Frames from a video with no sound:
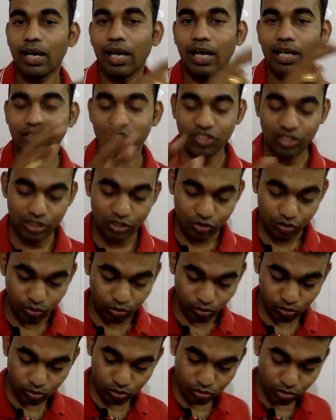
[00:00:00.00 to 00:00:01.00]
Answer is
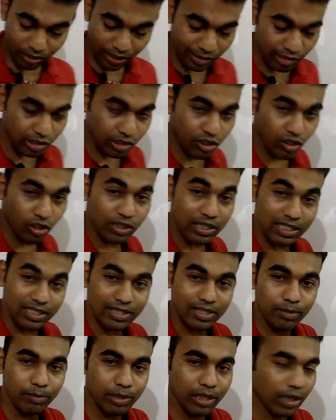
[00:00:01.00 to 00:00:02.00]
no. So I will draw
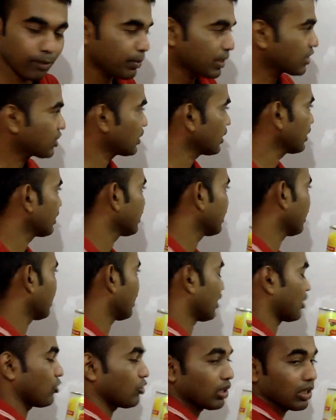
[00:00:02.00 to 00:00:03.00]
this similar picture here
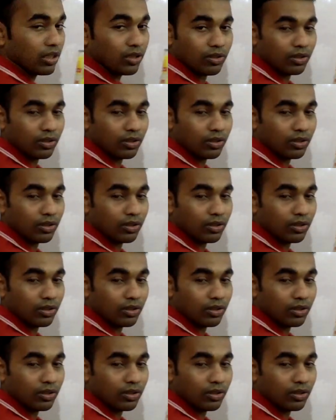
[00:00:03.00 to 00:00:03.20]
actually.